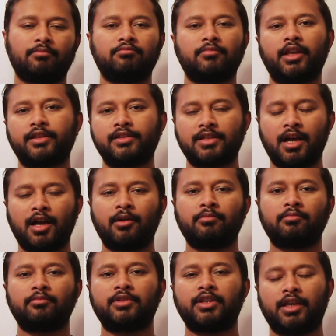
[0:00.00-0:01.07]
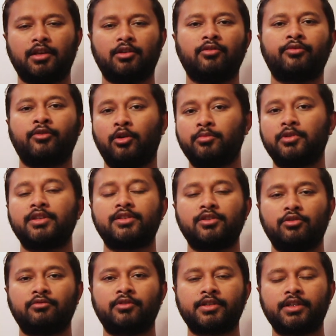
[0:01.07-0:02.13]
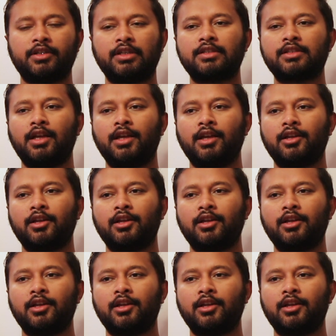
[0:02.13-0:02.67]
exam thing from these universities.